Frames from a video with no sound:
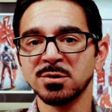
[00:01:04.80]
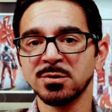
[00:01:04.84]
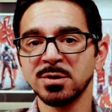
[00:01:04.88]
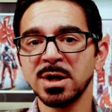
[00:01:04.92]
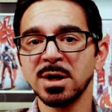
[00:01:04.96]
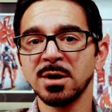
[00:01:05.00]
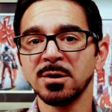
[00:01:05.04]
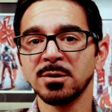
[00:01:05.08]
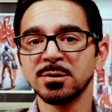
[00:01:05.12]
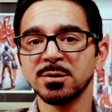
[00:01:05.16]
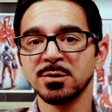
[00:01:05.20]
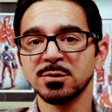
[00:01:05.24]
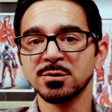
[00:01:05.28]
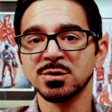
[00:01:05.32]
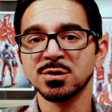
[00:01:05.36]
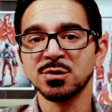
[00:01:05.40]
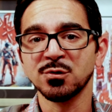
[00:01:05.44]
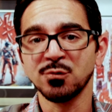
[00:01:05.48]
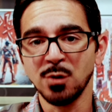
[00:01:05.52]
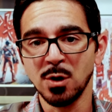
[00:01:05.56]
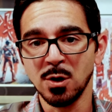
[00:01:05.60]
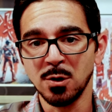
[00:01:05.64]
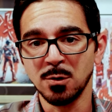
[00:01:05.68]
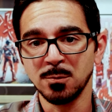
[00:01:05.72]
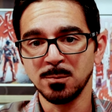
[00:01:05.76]
characters
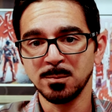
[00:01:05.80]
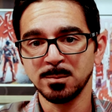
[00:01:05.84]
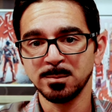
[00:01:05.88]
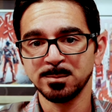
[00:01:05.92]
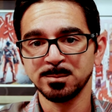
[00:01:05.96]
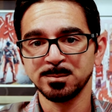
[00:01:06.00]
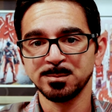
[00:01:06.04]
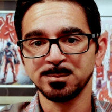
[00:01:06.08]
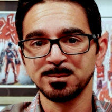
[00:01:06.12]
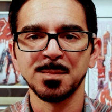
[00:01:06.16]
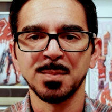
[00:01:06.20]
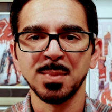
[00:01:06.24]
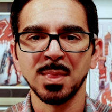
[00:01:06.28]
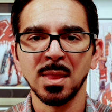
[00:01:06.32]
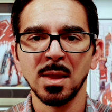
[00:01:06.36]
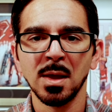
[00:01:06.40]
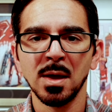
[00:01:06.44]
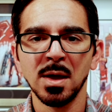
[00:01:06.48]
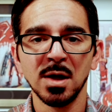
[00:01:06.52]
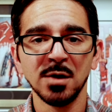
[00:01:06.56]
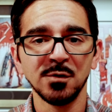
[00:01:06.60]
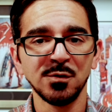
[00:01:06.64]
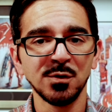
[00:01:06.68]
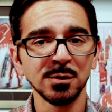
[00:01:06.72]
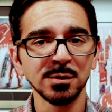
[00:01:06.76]
grow.
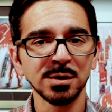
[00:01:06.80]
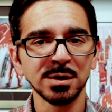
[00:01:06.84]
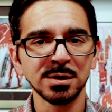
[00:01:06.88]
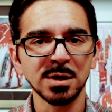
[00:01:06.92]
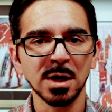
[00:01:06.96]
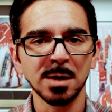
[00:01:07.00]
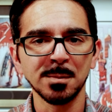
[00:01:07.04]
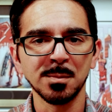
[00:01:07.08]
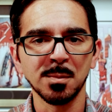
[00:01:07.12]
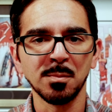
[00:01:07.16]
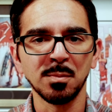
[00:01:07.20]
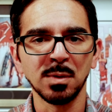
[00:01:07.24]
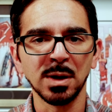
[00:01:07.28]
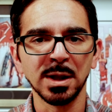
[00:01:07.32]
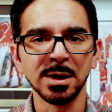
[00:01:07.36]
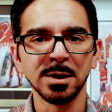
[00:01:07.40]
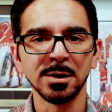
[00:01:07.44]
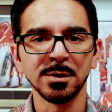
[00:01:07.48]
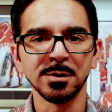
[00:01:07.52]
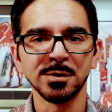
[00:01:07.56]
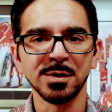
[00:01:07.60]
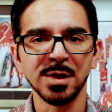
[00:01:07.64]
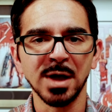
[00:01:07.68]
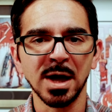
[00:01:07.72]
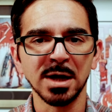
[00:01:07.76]
If you're the type of player
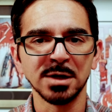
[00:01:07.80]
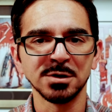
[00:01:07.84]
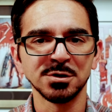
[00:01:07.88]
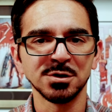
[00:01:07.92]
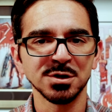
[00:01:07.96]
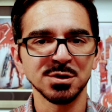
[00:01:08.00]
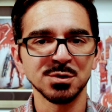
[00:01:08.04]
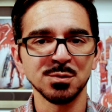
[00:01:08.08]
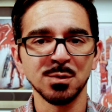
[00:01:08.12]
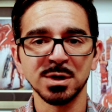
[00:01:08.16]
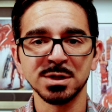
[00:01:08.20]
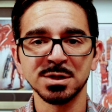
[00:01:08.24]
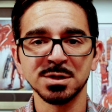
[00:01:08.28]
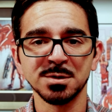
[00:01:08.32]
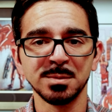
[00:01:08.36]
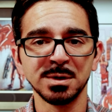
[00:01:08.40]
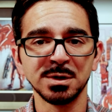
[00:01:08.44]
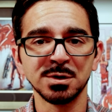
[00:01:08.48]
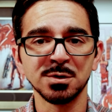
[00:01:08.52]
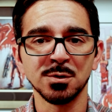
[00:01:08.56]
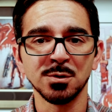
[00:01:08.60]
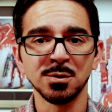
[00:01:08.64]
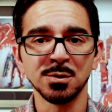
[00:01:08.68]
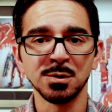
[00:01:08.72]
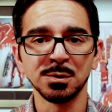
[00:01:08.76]
that just wants to be
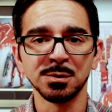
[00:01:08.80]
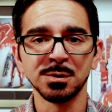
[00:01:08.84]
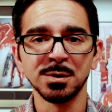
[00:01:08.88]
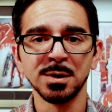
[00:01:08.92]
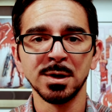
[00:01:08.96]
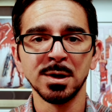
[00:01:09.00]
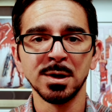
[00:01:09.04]
told,